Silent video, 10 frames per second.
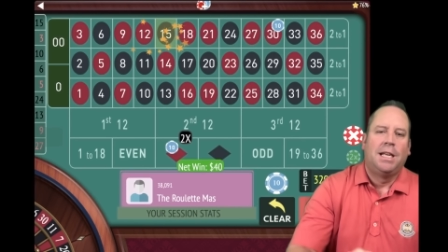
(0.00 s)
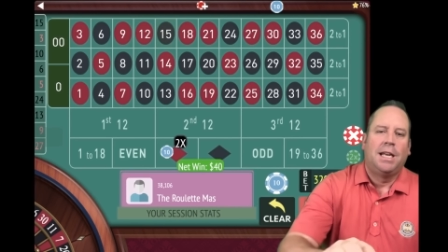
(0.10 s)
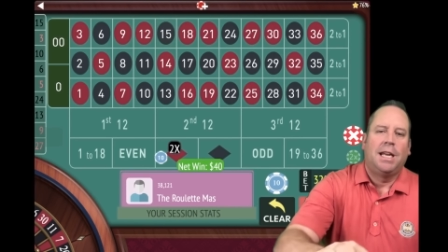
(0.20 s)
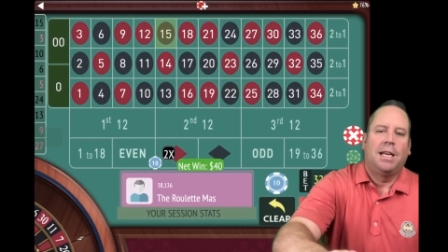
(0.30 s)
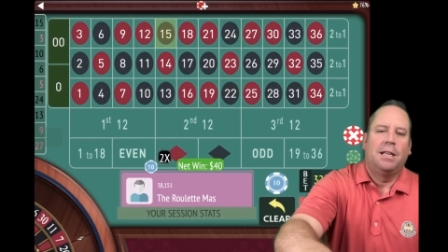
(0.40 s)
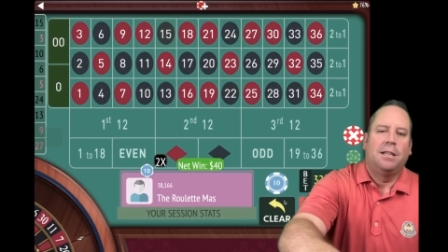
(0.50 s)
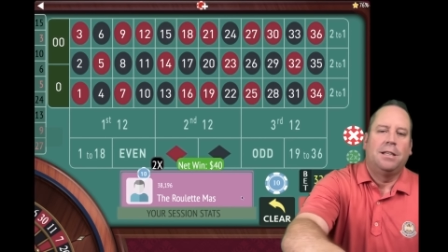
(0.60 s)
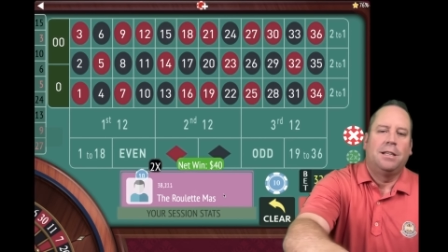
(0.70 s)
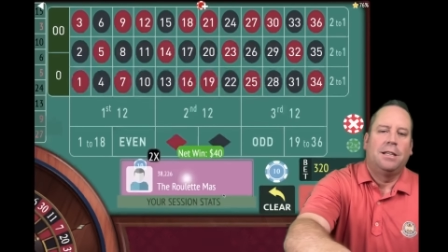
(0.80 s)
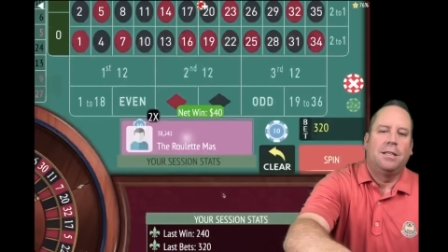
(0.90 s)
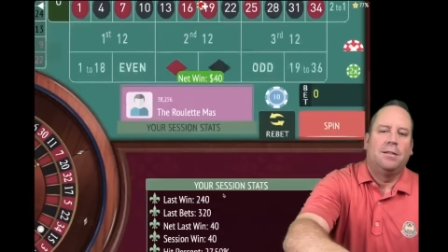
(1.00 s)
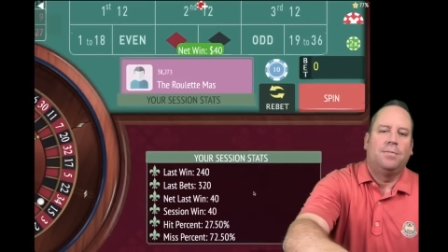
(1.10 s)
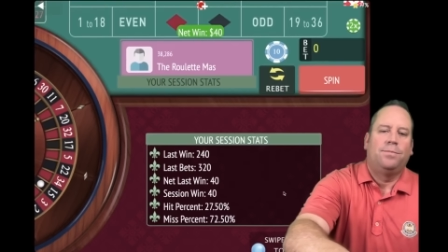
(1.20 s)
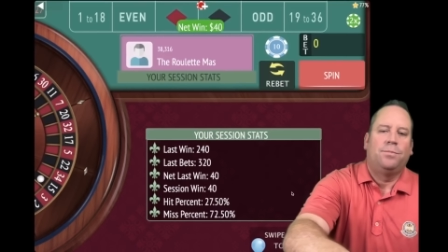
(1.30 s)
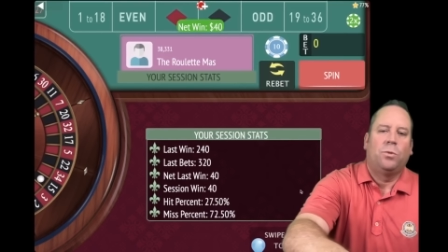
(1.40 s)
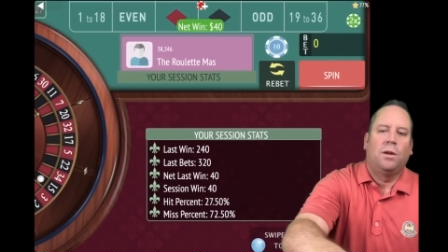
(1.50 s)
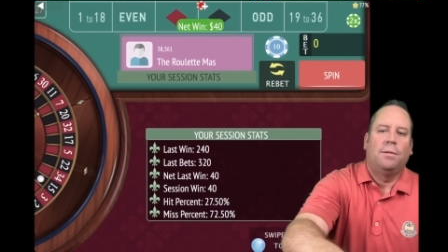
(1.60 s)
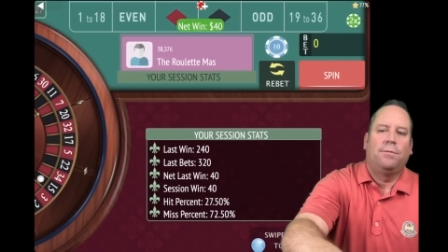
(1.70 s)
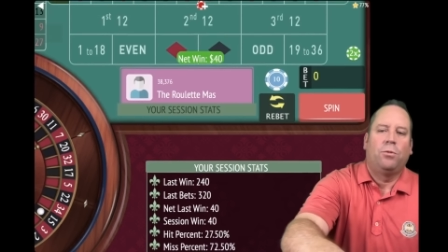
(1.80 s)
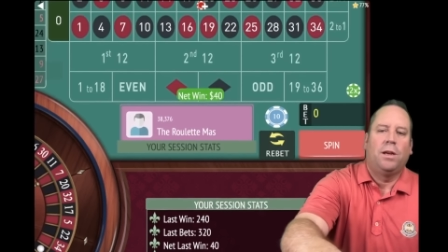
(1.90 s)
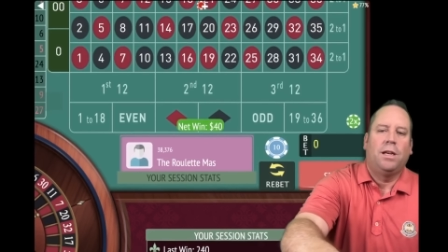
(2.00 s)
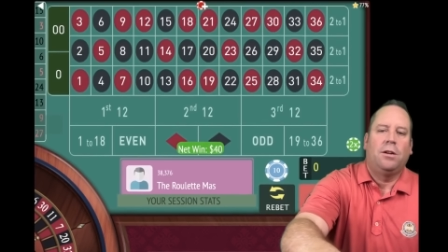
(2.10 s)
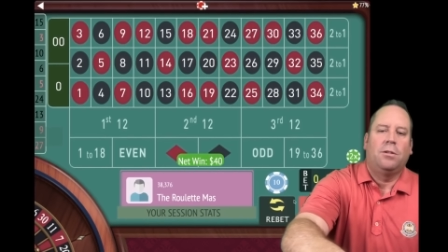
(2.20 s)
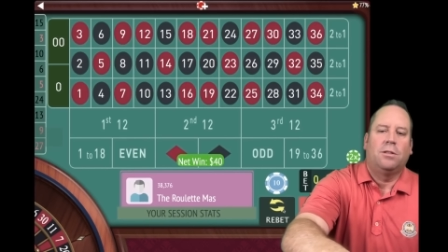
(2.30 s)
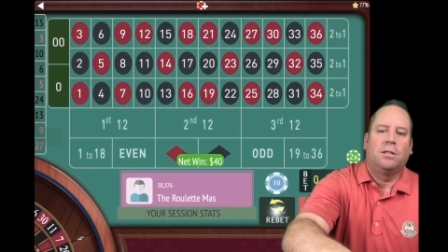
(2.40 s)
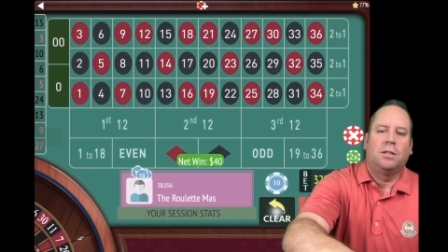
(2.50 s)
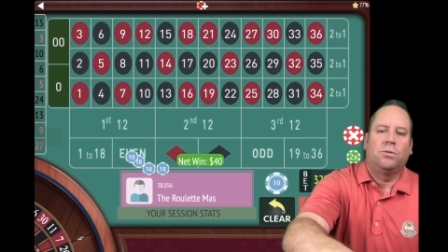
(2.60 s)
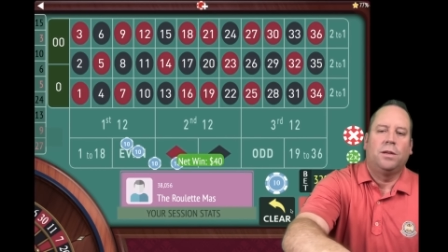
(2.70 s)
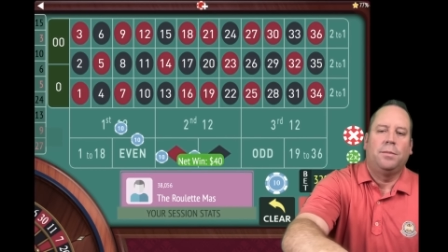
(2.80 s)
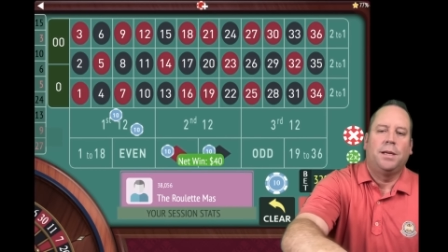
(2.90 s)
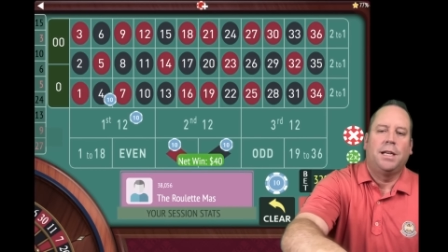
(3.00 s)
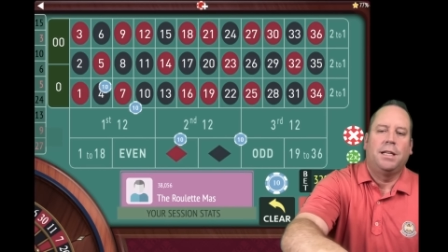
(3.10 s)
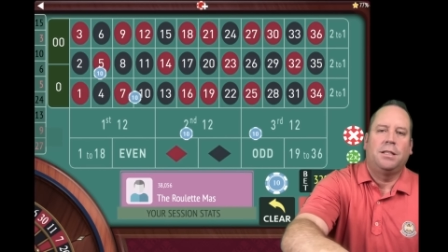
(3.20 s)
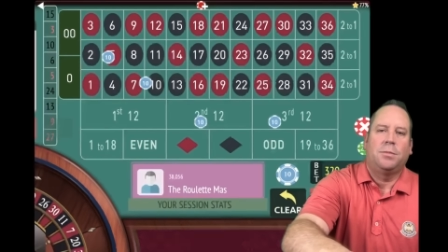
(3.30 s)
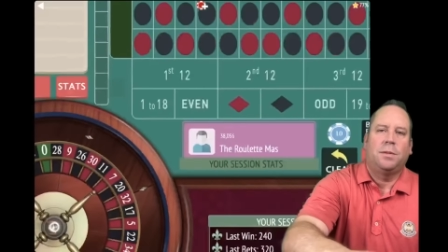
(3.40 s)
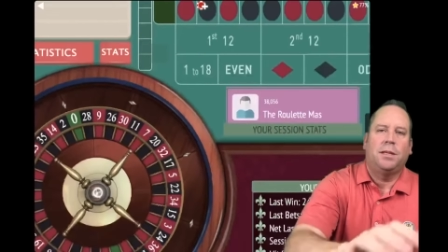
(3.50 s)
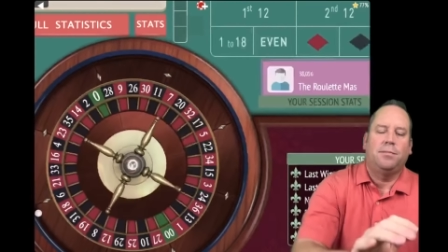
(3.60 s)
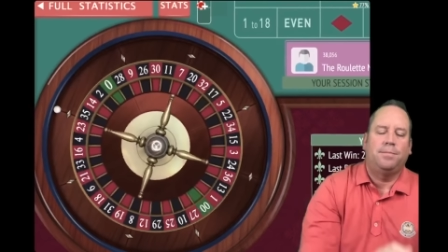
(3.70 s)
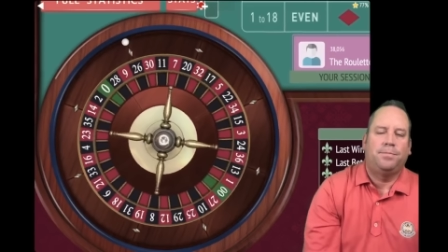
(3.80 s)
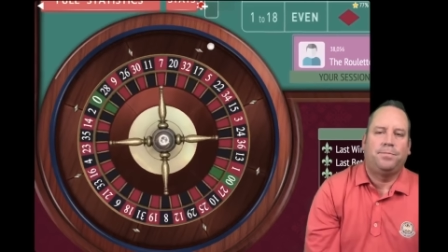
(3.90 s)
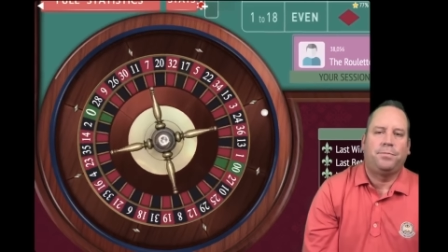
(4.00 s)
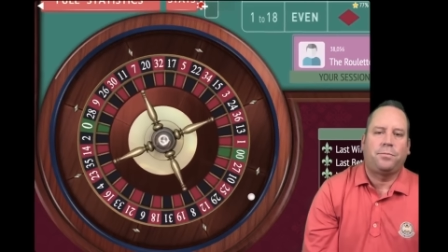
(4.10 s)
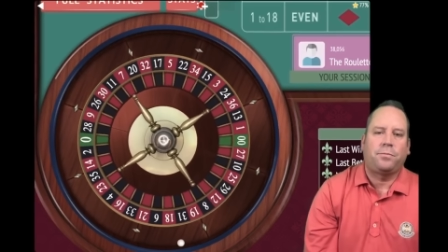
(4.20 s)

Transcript: and um, we're up $40. Let's rebet and spin.